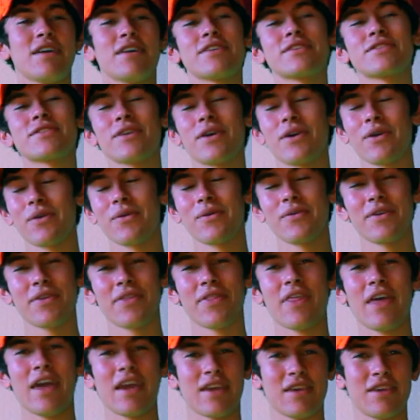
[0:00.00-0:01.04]
So,
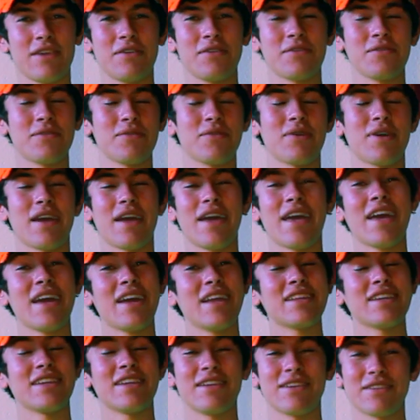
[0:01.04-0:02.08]
thank you,
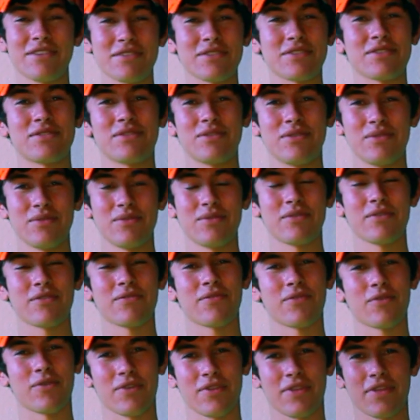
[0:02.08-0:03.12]
and here's to a
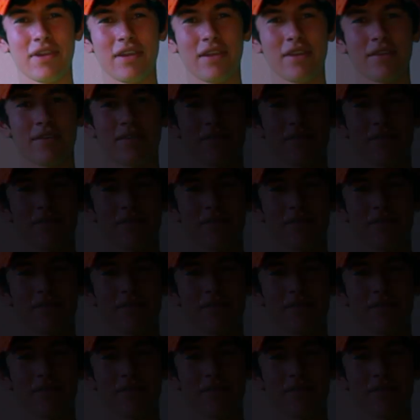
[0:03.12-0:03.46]
fourth year.